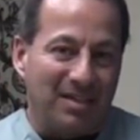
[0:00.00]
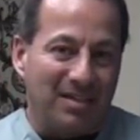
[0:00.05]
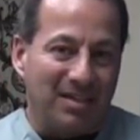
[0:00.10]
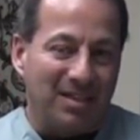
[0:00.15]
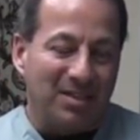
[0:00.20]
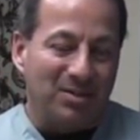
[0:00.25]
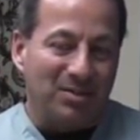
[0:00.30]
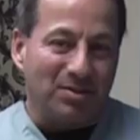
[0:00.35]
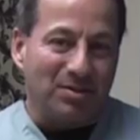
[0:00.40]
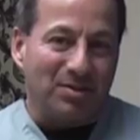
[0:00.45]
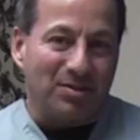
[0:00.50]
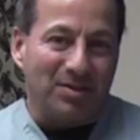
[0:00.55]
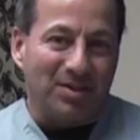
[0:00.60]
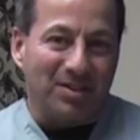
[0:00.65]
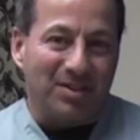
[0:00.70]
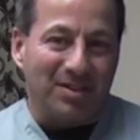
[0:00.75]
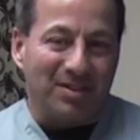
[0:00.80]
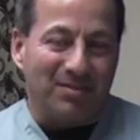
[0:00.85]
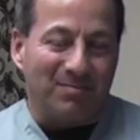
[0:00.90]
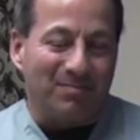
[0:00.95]
These
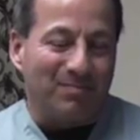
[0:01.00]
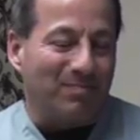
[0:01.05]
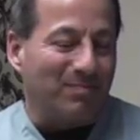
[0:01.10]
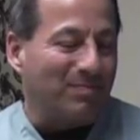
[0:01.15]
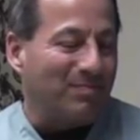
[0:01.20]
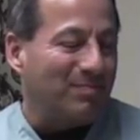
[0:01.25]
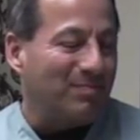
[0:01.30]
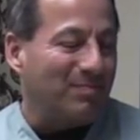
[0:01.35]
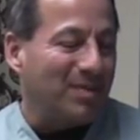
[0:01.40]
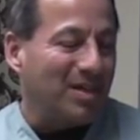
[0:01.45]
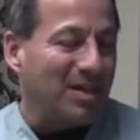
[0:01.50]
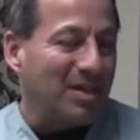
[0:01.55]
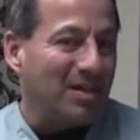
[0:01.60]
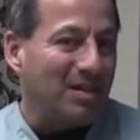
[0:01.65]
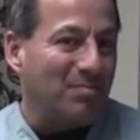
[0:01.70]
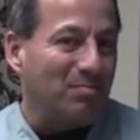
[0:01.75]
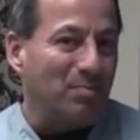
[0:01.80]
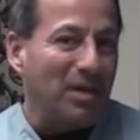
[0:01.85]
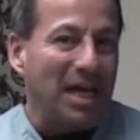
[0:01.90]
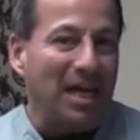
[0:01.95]
are
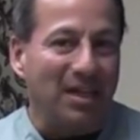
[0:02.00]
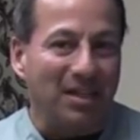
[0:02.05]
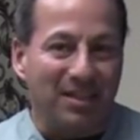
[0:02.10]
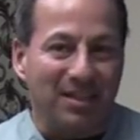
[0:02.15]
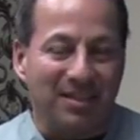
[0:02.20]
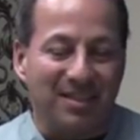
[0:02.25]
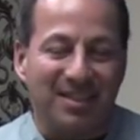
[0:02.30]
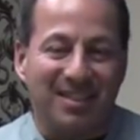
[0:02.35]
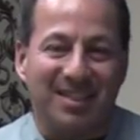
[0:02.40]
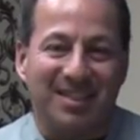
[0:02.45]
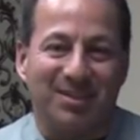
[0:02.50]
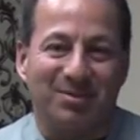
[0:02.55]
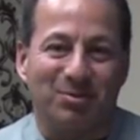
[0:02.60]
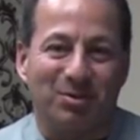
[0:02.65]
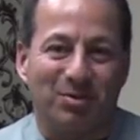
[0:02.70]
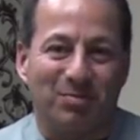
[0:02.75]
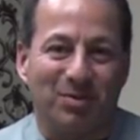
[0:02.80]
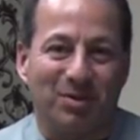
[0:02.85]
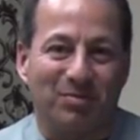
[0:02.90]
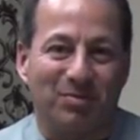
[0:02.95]
pellet
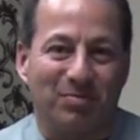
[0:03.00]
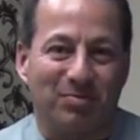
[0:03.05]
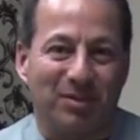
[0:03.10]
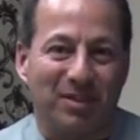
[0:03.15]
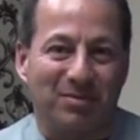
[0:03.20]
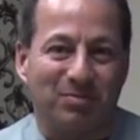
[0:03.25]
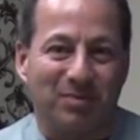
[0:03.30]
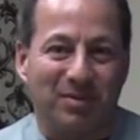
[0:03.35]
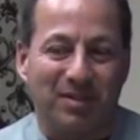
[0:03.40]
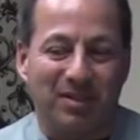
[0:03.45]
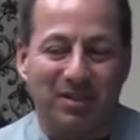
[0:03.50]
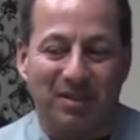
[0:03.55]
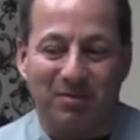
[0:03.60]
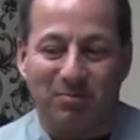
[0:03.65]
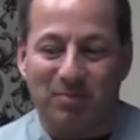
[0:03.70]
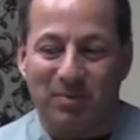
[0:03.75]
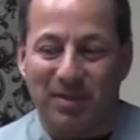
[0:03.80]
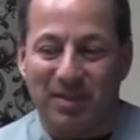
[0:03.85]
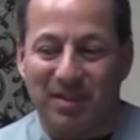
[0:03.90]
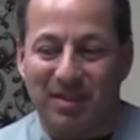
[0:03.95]
hormone replacement
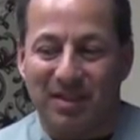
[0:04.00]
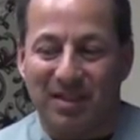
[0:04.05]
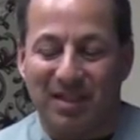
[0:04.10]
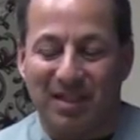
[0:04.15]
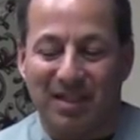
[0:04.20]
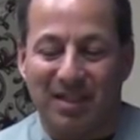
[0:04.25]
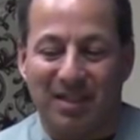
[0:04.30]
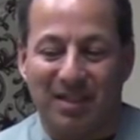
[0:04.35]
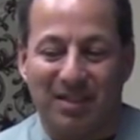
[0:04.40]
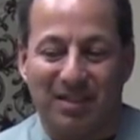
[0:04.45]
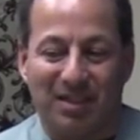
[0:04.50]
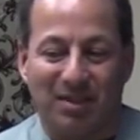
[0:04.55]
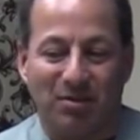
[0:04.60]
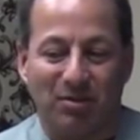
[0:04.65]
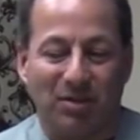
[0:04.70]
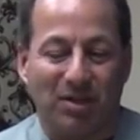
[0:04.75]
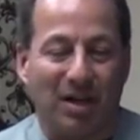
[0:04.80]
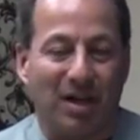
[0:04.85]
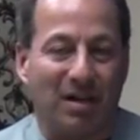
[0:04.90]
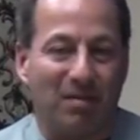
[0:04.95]
therapy that
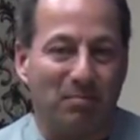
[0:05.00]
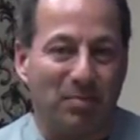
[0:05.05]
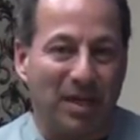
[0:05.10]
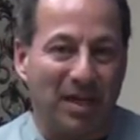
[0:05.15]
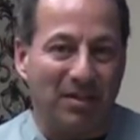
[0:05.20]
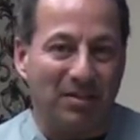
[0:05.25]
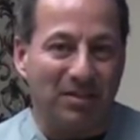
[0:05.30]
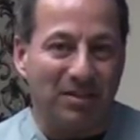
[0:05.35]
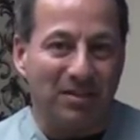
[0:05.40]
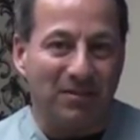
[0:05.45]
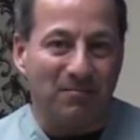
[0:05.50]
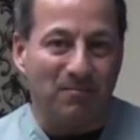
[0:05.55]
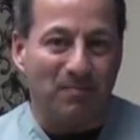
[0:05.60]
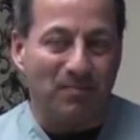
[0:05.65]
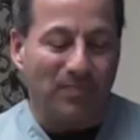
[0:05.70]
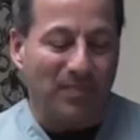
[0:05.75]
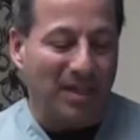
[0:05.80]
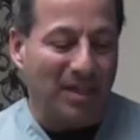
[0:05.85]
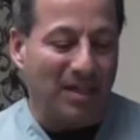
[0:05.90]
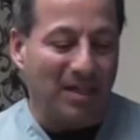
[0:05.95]
are compounded.
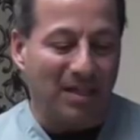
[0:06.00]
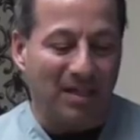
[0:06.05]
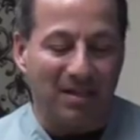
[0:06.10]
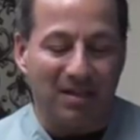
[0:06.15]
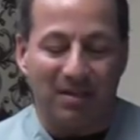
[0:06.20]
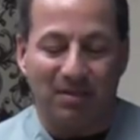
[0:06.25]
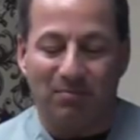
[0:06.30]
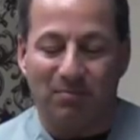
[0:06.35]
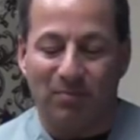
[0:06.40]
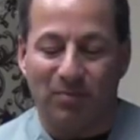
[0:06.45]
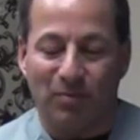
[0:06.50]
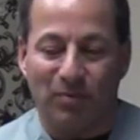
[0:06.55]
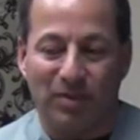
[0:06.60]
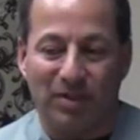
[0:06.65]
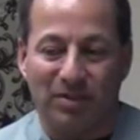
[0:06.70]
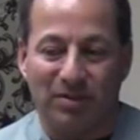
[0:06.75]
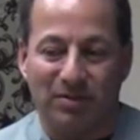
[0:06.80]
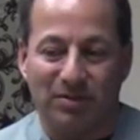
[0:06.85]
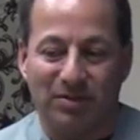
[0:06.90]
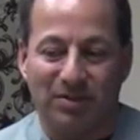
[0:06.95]
We
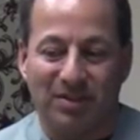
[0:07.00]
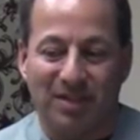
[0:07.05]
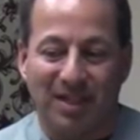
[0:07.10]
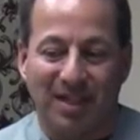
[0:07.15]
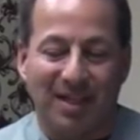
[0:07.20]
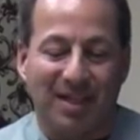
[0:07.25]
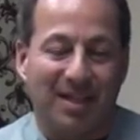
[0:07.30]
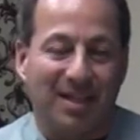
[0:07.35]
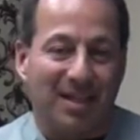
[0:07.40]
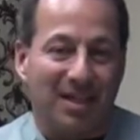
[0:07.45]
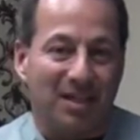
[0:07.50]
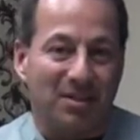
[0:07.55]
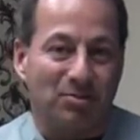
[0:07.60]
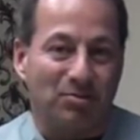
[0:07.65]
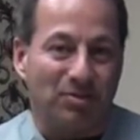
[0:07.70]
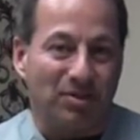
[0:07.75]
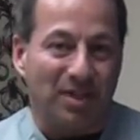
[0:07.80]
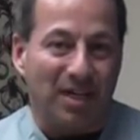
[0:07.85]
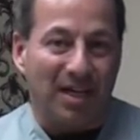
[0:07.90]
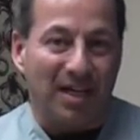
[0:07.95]
use
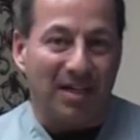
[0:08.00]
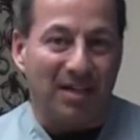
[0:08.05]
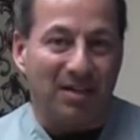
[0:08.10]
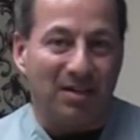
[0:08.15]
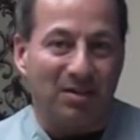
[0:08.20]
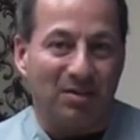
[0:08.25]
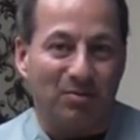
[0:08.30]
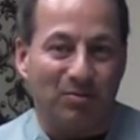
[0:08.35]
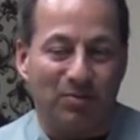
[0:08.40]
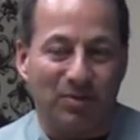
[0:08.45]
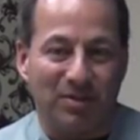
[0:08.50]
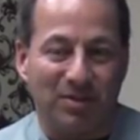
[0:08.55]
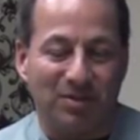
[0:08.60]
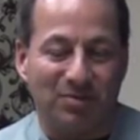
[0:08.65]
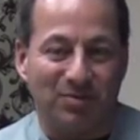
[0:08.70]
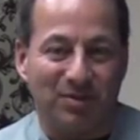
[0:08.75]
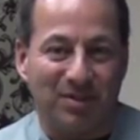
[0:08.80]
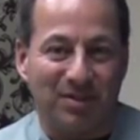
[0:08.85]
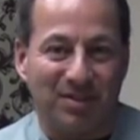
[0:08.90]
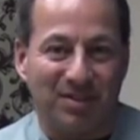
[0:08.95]
estradiol, which is
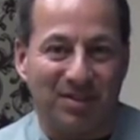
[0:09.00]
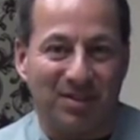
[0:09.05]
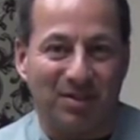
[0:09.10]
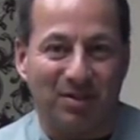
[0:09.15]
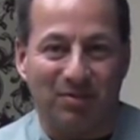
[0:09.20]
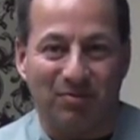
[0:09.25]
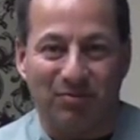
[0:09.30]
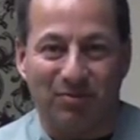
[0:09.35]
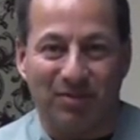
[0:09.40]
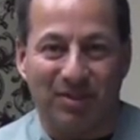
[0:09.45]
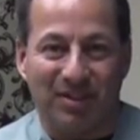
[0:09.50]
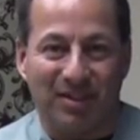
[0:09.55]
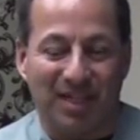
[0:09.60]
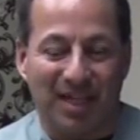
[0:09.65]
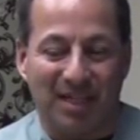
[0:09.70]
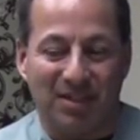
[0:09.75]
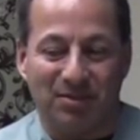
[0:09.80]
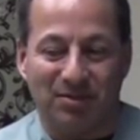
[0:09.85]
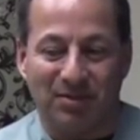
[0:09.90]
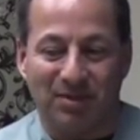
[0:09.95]
what the ovary
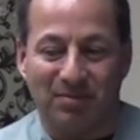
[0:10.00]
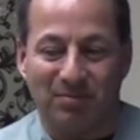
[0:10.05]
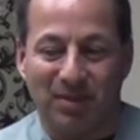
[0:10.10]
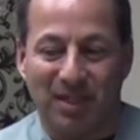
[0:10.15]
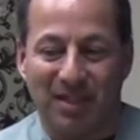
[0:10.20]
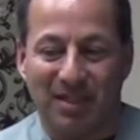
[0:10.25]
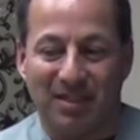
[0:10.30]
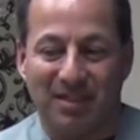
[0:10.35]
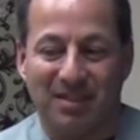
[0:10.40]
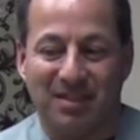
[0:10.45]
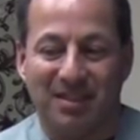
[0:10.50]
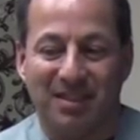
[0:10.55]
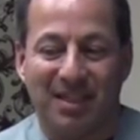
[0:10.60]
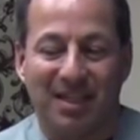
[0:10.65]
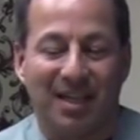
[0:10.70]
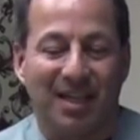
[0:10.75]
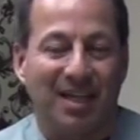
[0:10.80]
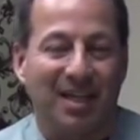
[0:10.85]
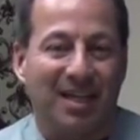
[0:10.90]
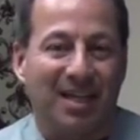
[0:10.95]
naturally makes,
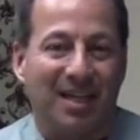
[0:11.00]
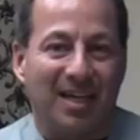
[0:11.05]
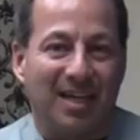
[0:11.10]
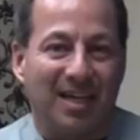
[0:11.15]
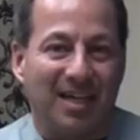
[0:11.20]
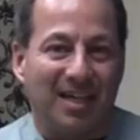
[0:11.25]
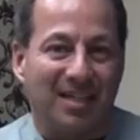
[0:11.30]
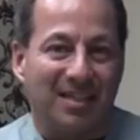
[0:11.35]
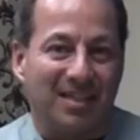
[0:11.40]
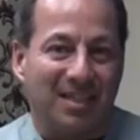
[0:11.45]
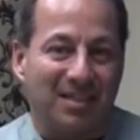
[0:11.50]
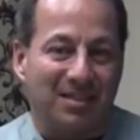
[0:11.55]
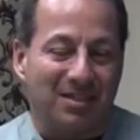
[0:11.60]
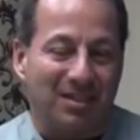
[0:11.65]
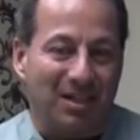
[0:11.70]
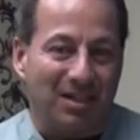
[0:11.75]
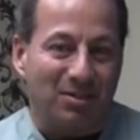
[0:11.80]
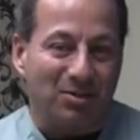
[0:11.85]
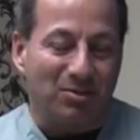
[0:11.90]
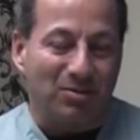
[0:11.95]
and
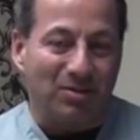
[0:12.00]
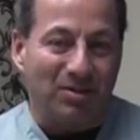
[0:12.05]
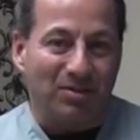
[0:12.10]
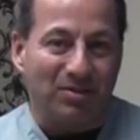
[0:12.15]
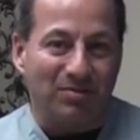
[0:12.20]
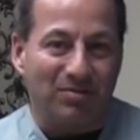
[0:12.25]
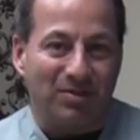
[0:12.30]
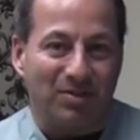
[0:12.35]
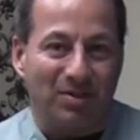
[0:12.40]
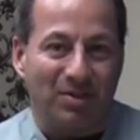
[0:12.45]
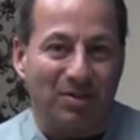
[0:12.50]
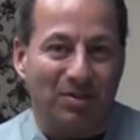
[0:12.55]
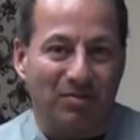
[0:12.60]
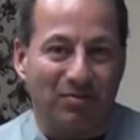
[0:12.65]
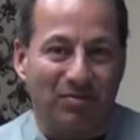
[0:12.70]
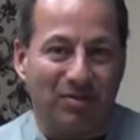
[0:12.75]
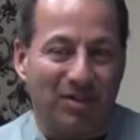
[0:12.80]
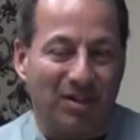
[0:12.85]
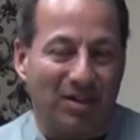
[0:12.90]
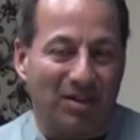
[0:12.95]
testosterone. The
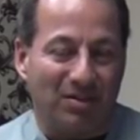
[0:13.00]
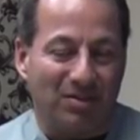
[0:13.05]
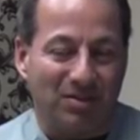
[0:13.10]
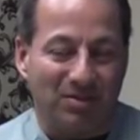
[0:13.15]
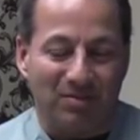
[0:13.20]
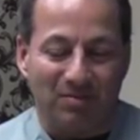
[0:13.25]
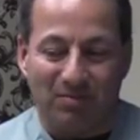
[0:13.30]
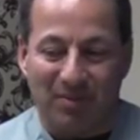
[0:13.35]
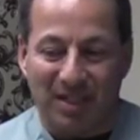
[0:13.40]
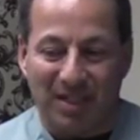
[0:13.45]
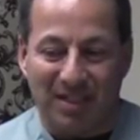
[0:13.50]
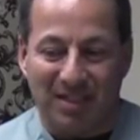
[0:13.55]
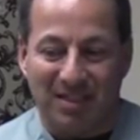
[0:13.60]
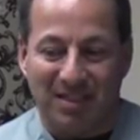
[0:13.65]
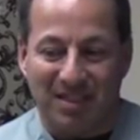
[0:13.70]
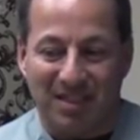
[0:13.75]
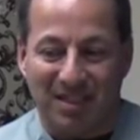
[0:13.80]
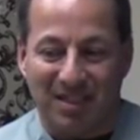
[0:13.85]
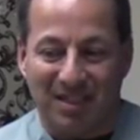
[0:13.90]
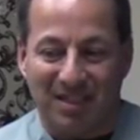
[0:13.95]
ovary also
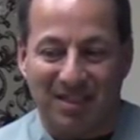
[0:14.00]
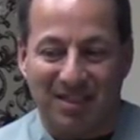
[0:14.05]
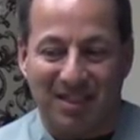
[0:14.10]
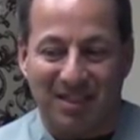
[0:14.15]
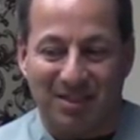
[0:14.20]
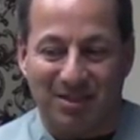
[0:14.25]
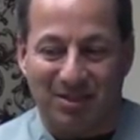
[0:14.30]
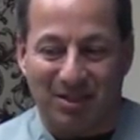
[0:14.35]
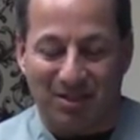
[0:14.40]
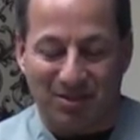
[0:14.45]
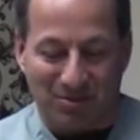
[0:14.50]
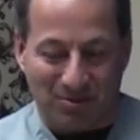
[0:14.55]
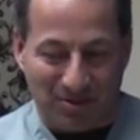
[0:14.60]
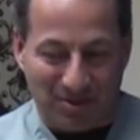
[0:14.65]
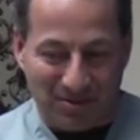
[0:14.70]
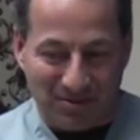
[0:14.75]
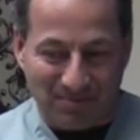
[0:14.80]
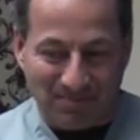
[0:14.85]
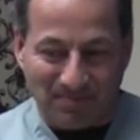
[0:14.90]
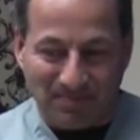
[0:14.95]
makes
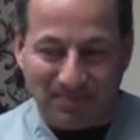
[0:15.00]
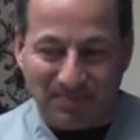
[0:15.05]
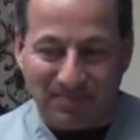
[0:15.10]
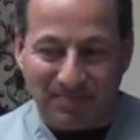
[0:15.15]
testosterone.